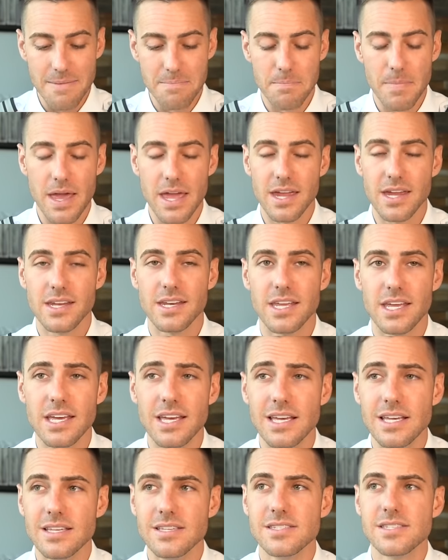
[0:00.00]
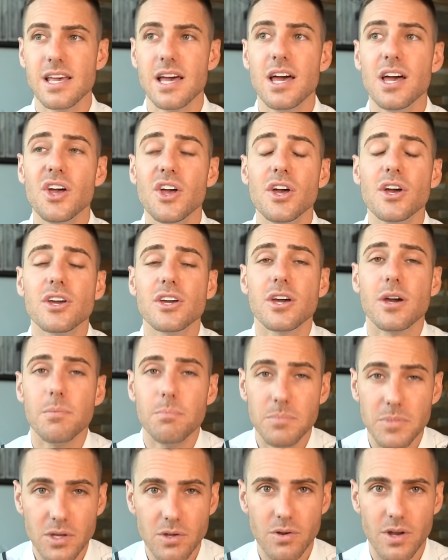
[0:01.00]
made is
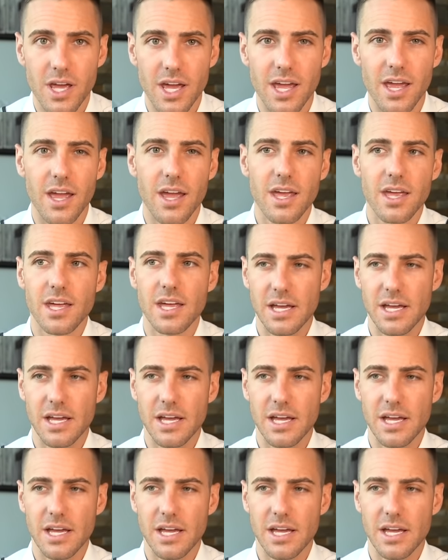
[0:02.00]
commuting.